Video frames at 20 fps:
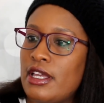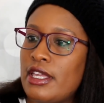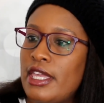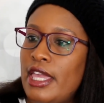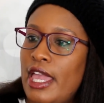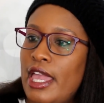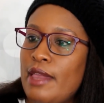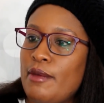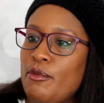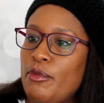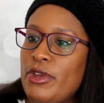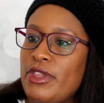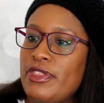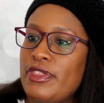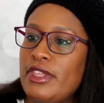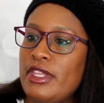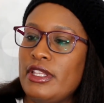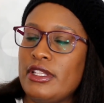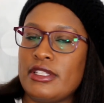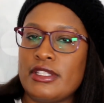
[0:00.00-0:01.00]
came with
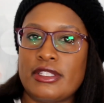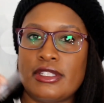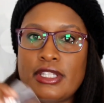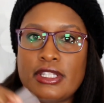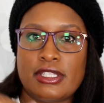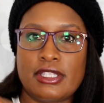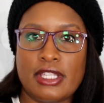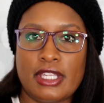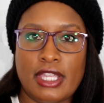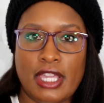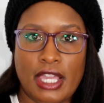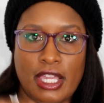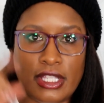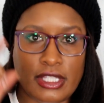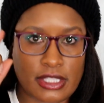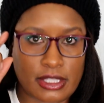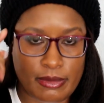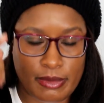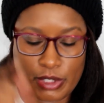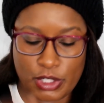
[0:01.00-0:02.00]
it, just in
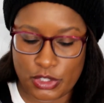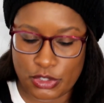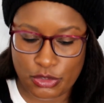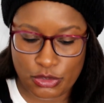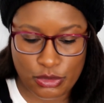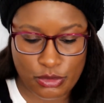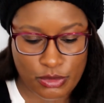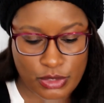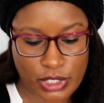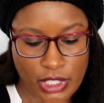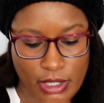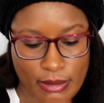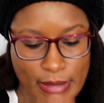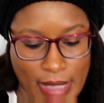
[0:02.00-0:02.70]
case some of your screws come